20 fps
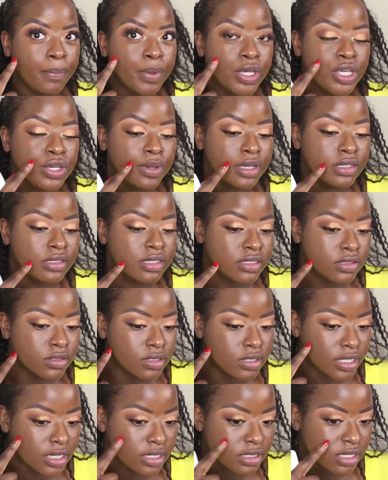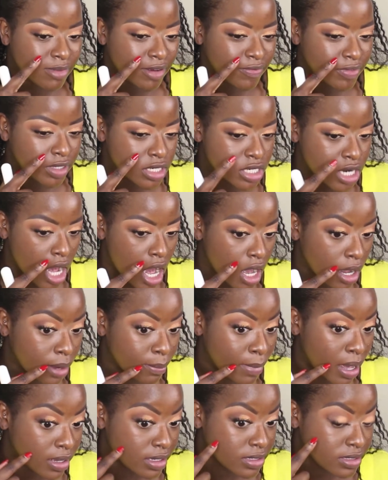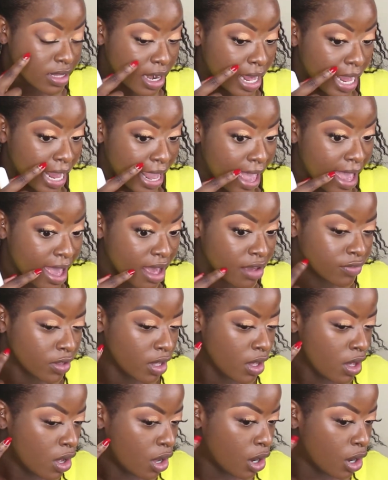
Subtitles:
but you can still see some of the dark marks that I have